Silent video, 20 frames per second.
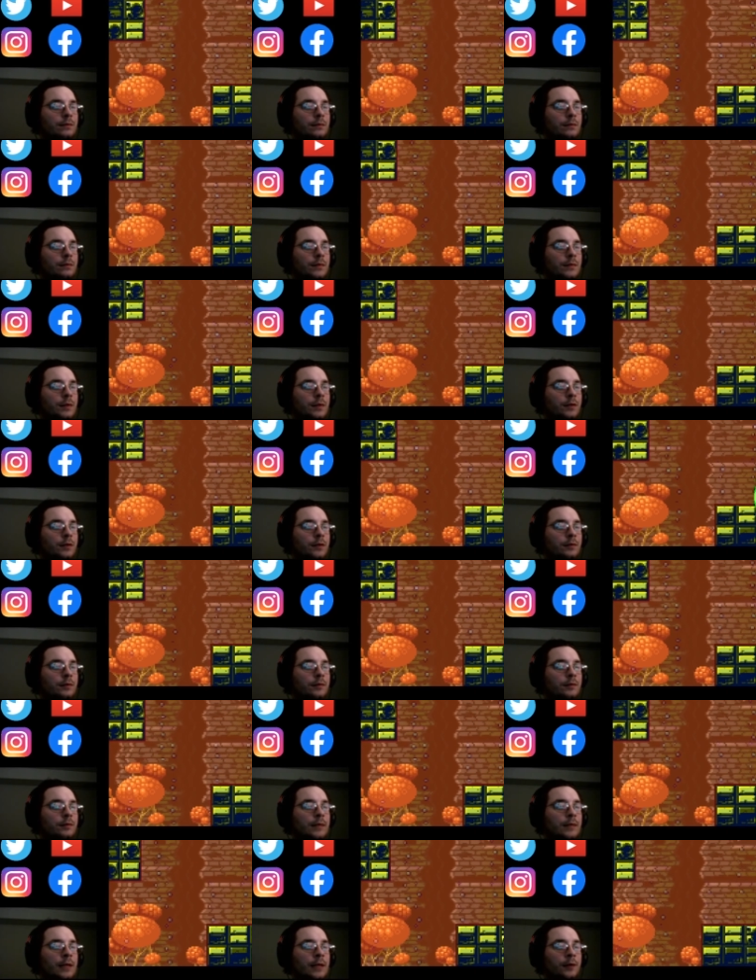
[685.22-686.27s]
Oh, look.
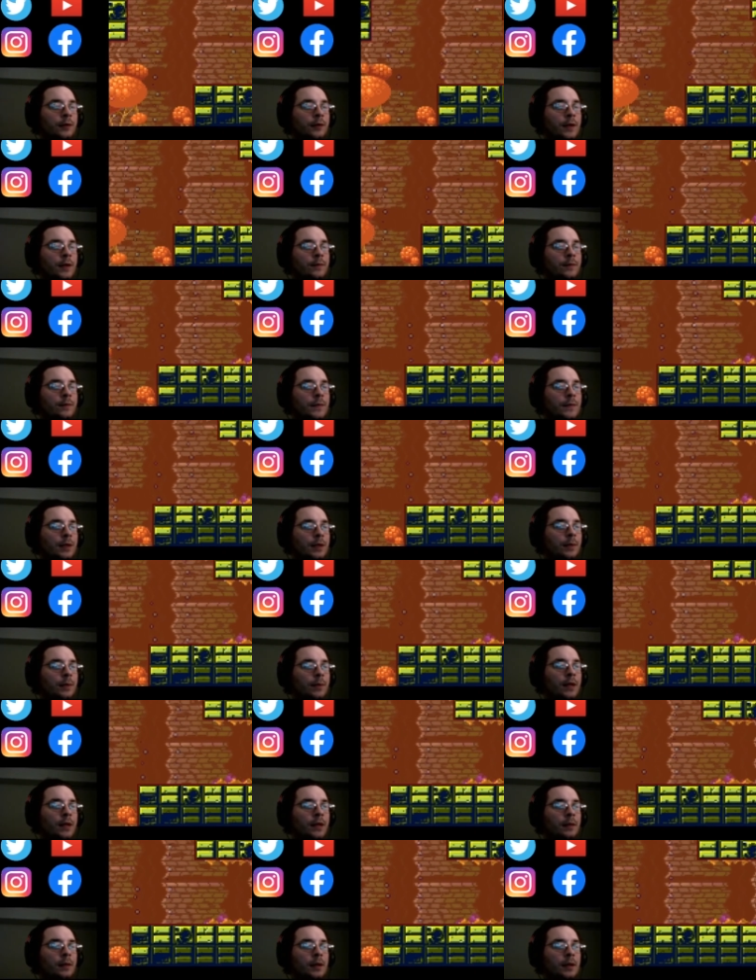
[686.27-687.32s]
Now they're dead. But
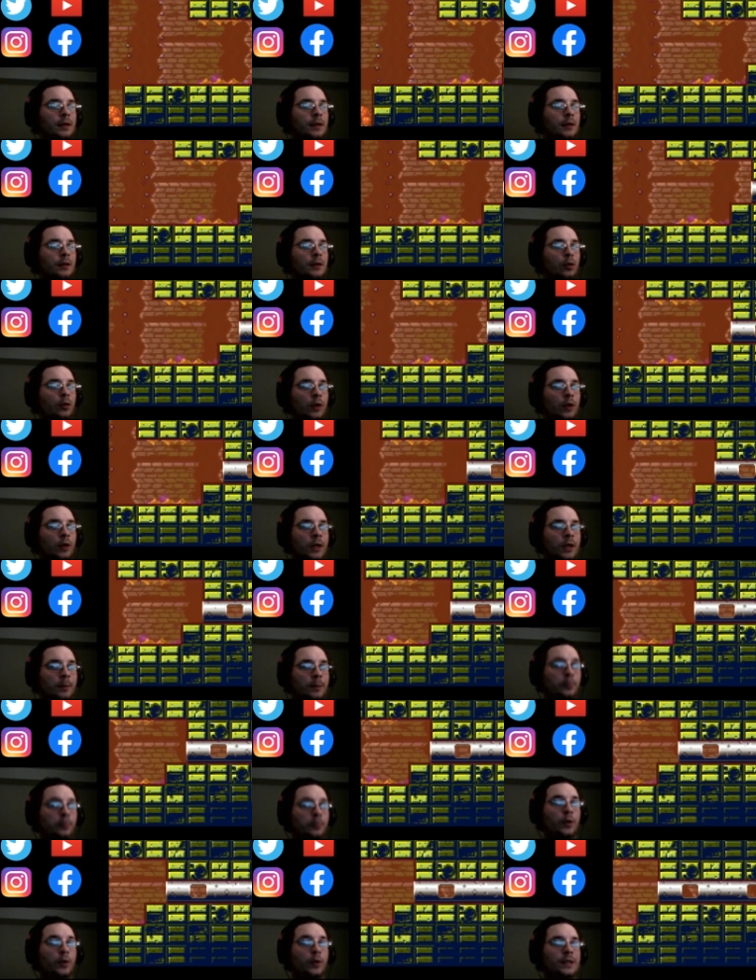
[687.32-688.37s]
yeah, they make like a little like
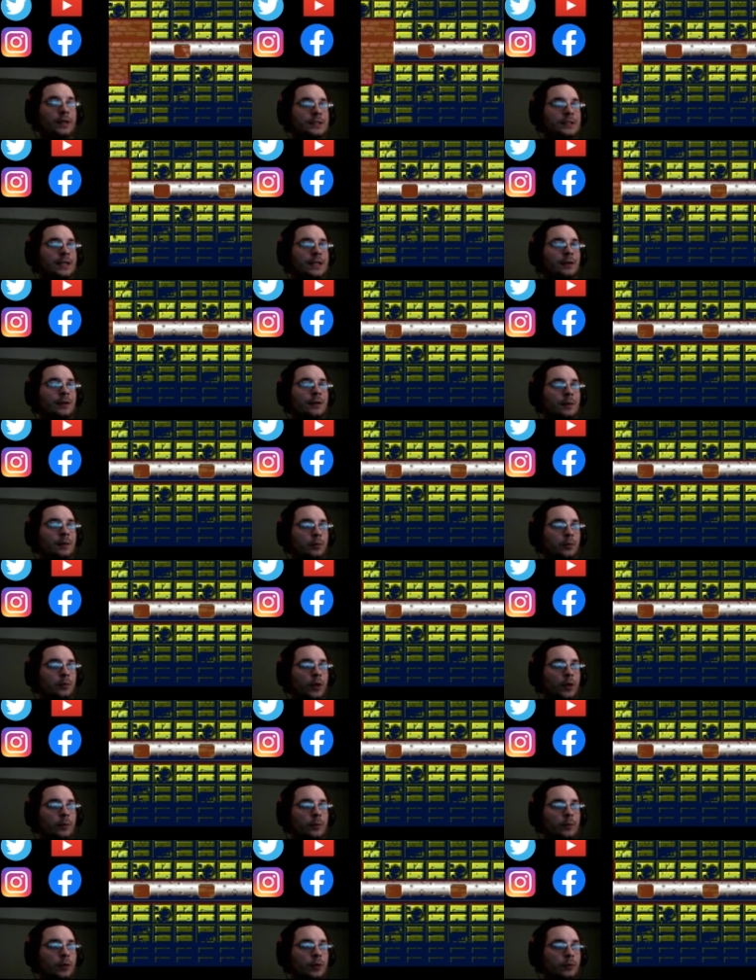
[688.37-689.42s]
boink sound. Like
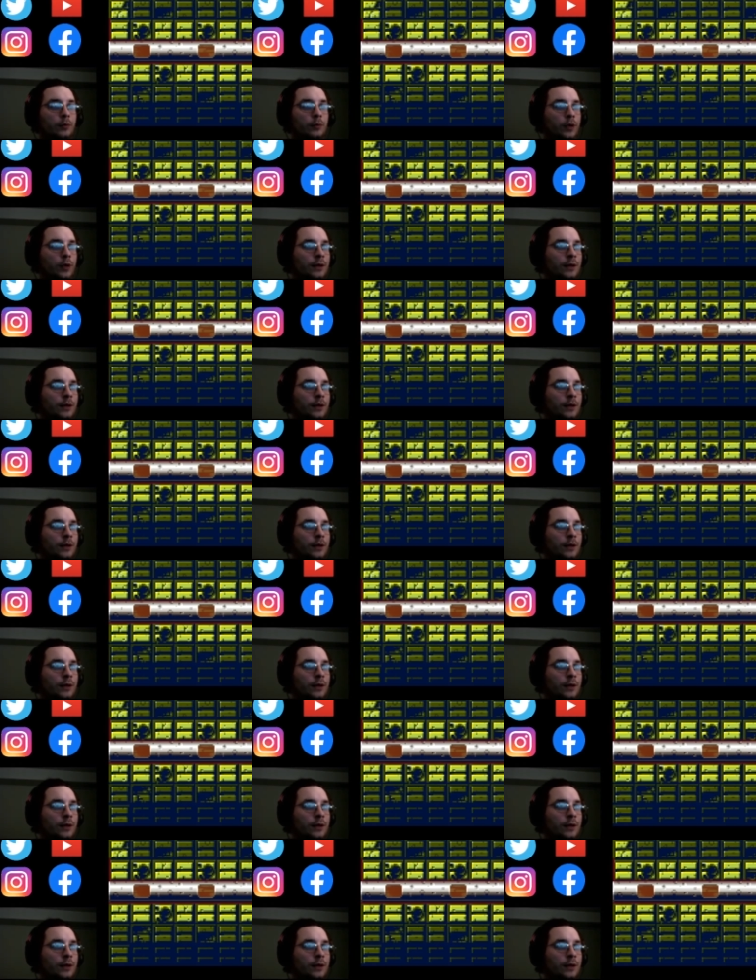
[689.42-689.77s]
boink, boink, boink.